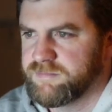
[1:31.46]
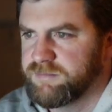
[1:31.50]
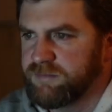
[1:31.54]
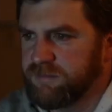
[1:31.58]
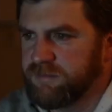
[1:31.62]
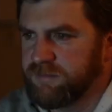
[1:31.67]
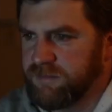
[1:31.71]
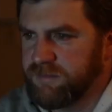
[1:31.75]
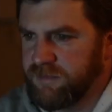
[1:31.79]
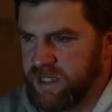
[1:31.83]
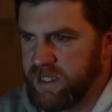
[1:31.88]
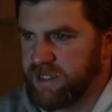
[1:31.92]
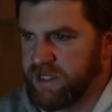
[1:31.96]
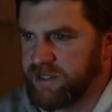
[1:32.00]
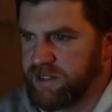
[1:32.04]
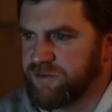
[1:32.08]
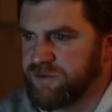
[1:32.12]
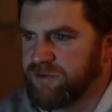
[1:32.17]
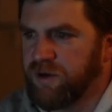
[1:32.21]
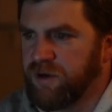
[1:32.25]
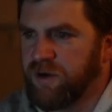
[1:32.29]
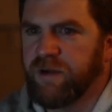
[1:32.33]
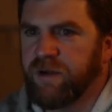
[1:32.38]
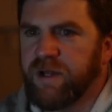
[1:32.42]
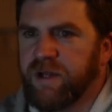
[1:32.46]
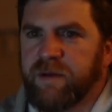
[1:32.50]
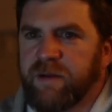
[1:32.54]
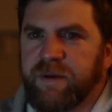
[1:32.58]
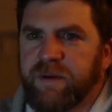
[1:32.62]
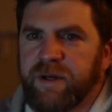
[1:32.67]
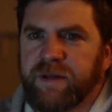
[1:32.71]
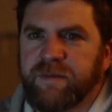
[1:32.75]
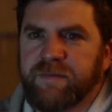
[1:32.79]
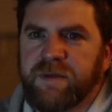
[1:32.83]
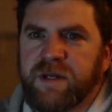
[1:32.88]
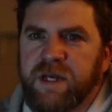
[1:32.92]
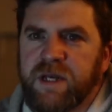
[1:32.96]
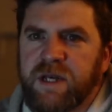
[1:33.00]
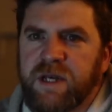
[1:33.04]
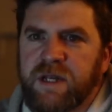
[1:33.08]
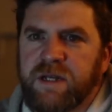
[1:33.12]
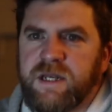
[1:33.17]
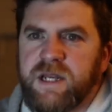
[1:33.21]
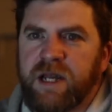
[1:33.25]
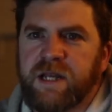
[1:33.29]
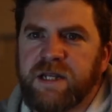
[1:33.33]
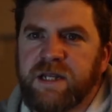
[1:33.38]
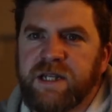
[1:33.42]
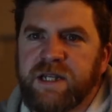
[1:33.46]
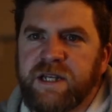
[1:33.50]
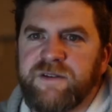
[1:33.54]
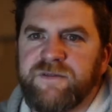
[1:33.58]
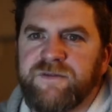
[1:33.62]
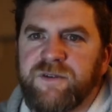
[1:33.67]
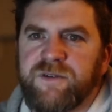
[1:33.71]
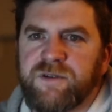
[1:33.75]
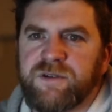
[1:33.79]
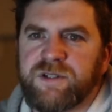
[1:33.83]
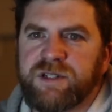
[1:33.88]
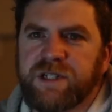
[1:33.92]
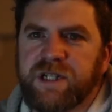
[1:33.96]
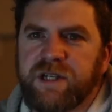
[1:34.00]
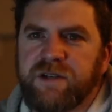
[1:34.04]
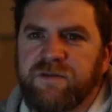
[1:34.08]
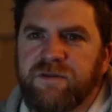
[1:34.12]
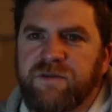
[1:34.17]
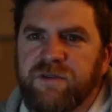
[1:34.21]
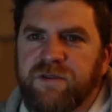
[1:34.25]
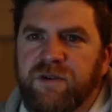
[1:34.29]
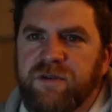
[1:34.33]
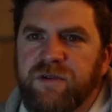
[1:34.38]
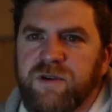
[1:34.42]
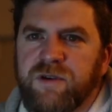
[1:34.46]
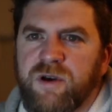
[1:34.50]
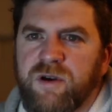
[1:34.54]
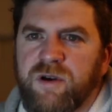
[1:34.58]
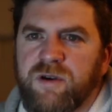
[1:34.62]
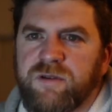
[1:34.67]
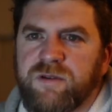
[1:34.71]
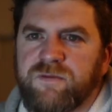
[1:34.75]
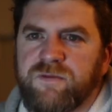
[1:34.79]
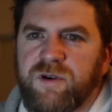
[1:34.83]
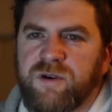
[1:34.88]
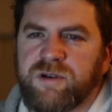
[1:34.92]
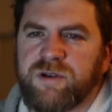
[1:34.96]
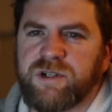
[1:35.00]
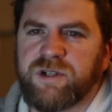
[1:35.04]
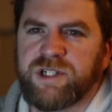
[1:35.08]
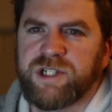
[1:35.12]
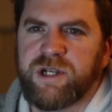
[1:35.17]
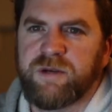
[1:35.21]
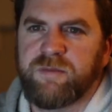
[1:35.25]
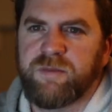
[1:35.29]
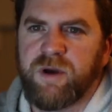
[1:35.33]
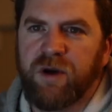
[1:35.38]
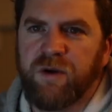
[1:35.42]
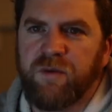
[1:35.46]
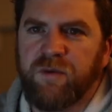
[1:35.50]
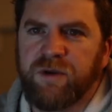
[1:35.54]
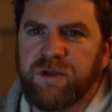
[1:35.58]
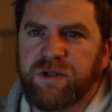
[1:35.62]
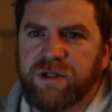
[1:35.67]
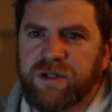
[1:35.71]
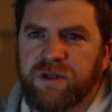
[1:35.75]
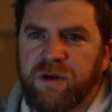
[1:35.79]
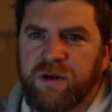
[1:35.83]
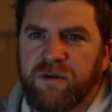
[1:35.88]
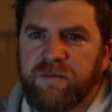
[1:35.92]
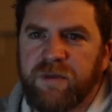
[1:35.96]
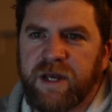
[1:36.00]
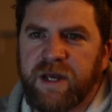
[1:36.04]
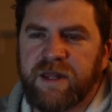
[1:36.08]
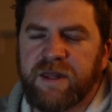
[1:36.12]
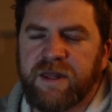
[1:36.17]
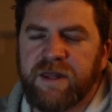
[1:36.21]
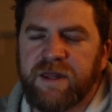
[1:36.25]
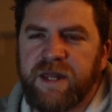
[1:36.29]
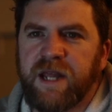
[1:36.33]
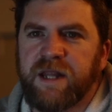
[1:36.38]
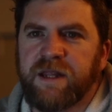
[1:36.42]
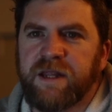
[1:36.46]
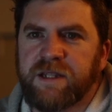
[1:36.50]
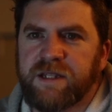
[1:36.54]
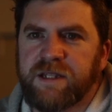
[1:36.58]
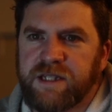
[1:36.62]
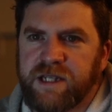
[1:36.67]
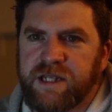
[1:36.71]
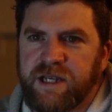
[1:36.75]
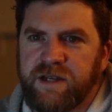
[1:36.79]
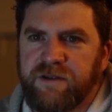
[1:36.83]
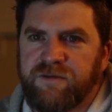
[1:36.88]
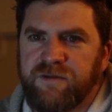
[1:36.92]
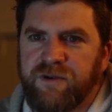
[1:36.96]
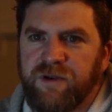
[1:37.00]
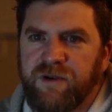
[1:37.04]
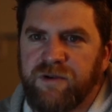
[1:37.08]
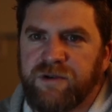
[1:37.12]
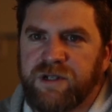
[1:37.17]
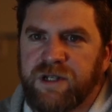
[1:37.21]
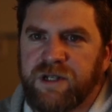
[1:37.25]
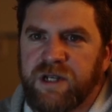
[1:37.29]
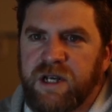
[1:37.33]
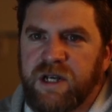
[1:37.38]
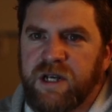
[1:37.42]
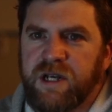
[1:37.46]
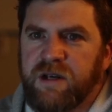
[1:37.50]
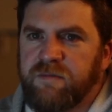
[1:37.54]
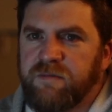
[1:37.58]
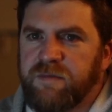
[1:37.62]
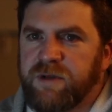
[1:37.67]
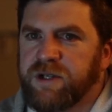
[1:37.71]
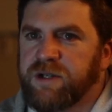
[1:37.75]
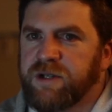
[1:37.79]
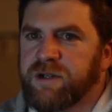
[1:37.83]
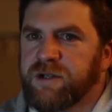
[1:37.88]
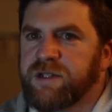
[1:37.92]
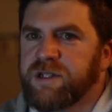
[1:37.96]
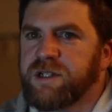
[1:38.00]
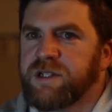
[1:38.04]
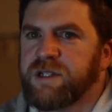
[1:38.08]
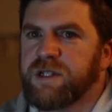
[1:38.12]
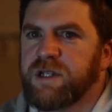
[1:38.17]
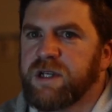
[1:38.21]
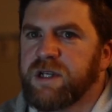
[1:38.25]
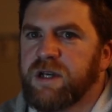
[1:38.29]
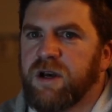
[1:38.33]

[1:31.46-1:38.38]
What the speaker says: Now, scroll out a bit. Now, default scene route, no, the rocket ship. I'll make that the scene route because